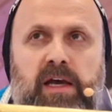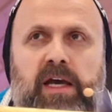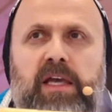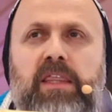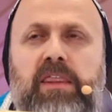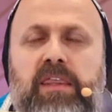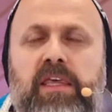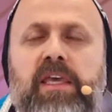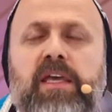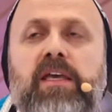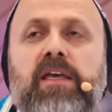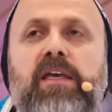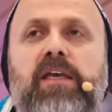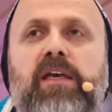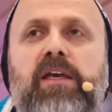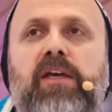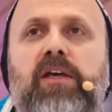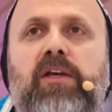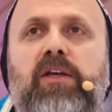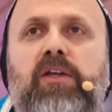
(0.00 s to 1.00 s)
I
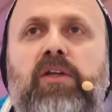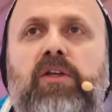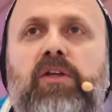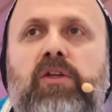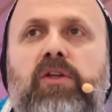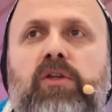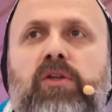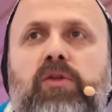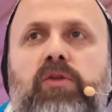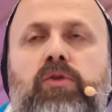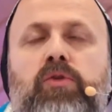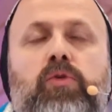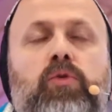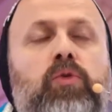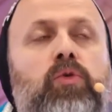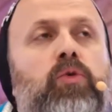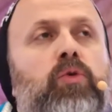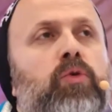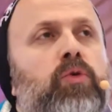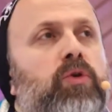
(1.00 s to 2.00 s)
think
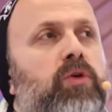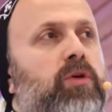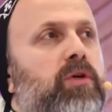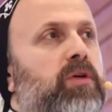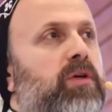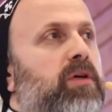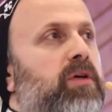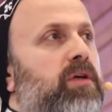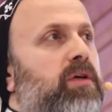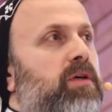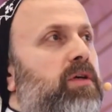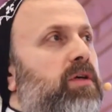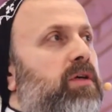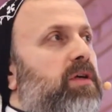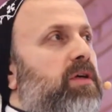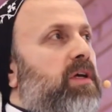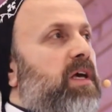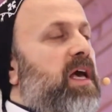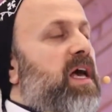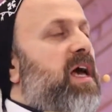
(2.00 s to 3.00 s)
to
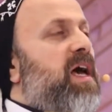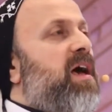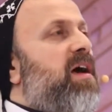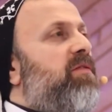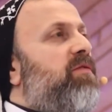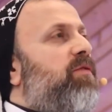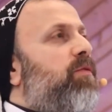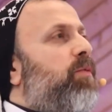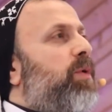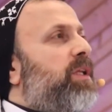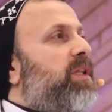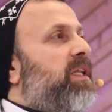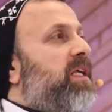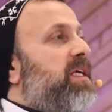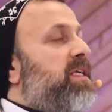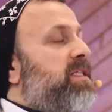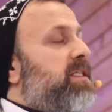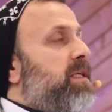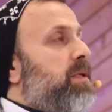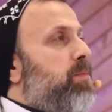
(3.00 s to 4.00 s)
have what
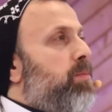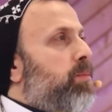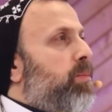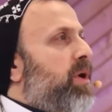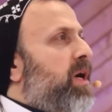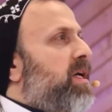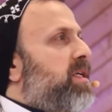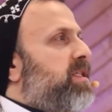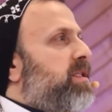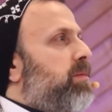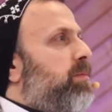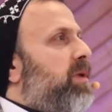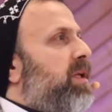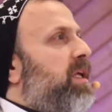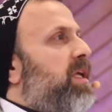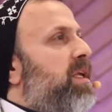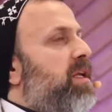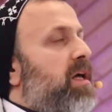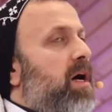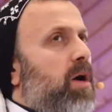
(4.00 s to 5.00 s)
is
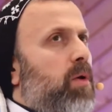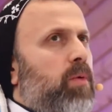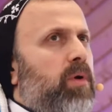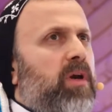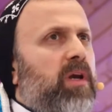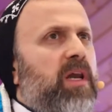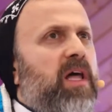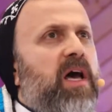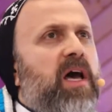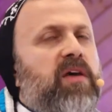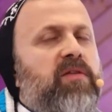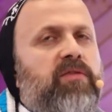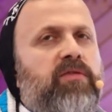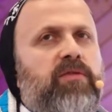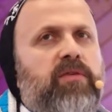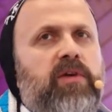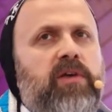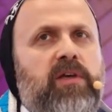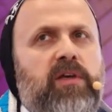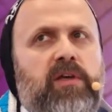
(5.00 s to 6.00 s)
impossible in our life
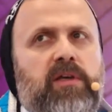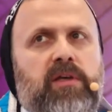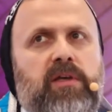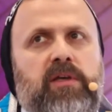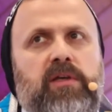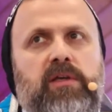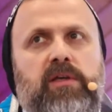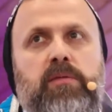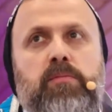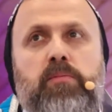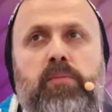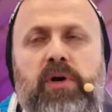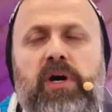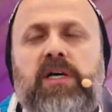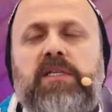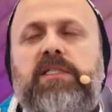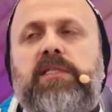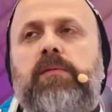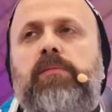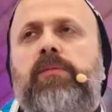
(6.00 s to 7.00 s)

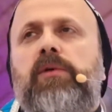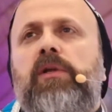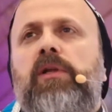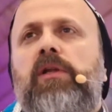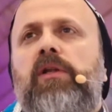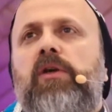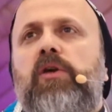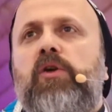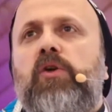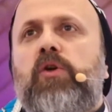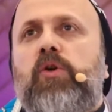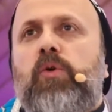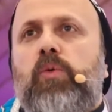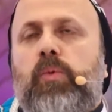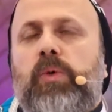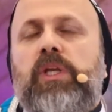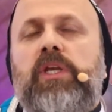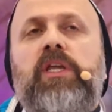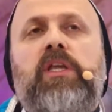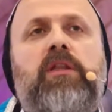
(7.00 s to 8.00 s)
possible,
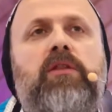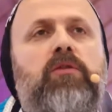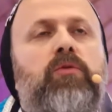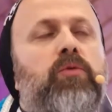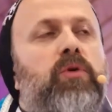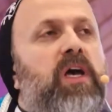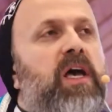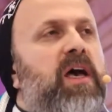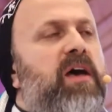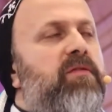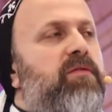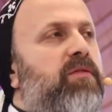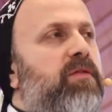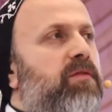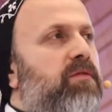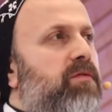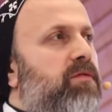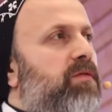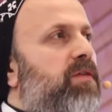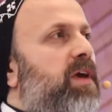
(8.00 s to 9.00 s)
we need to
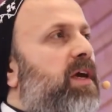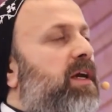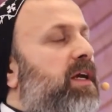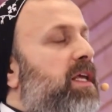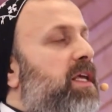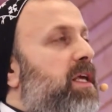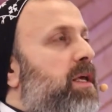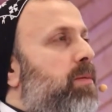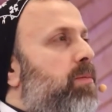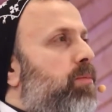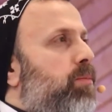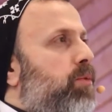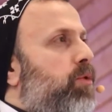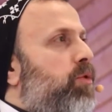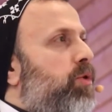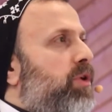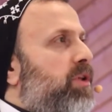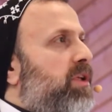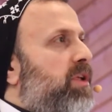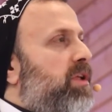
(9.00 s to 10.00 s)
have very
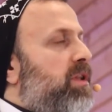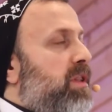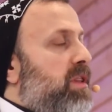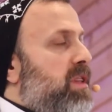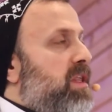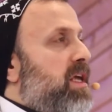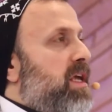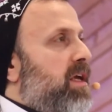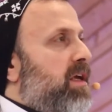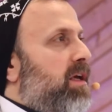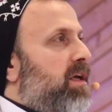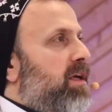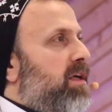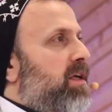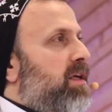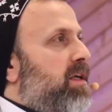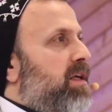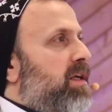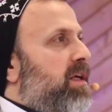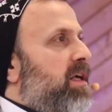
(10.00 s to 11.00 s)
important thing.
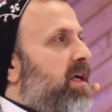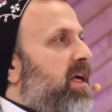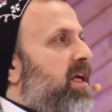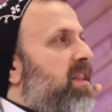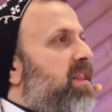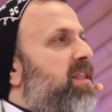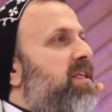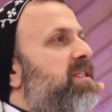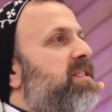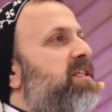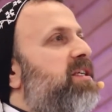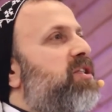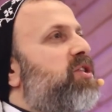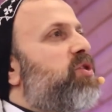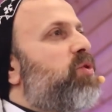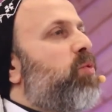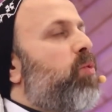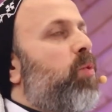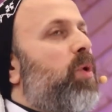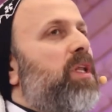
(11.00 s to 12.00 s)
And this
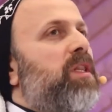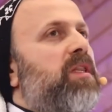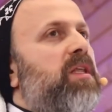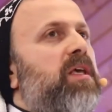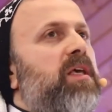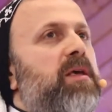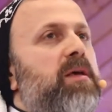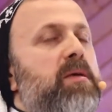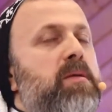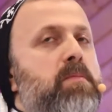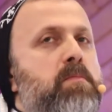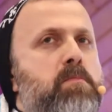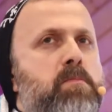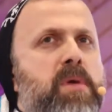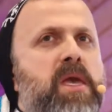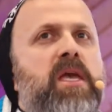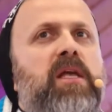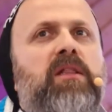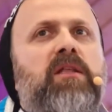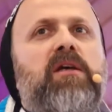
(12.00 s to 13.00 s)
is what
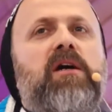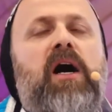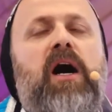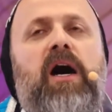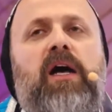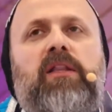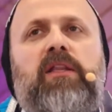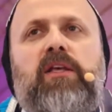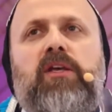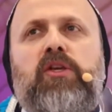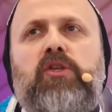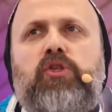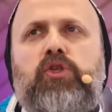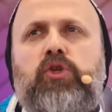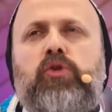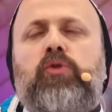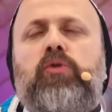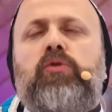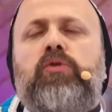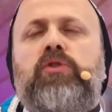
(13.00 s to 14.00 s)
made God
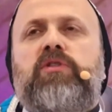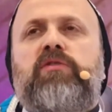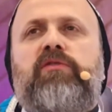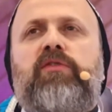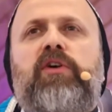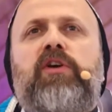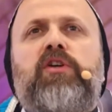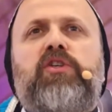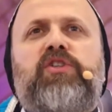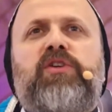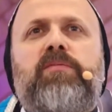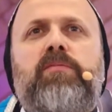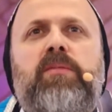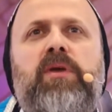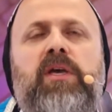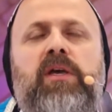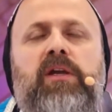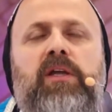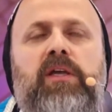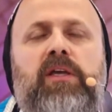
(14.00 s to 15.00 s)
choose Virgin
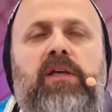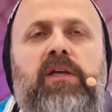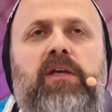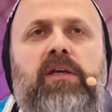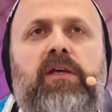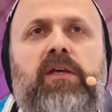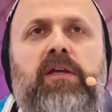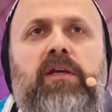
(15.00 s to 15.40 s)
Mary.